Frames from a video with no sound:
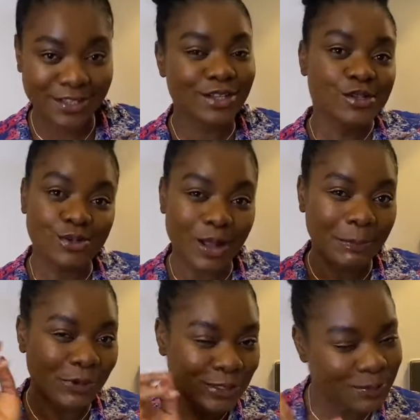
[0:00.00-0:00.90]
So I'm
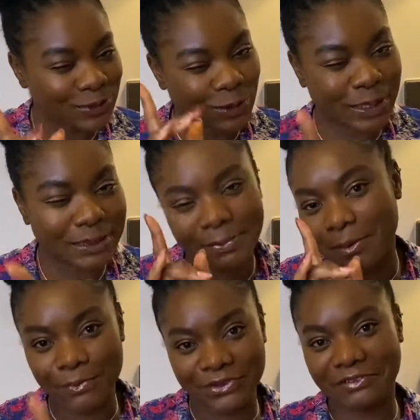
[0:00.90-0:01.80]
going to be talking about
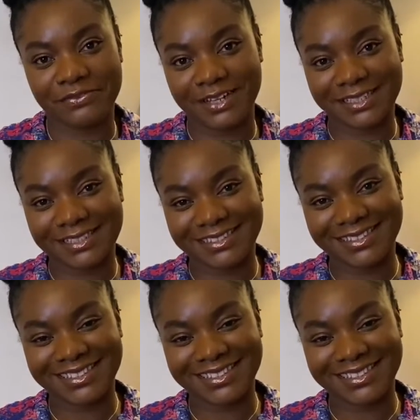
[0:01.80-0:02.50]
money first.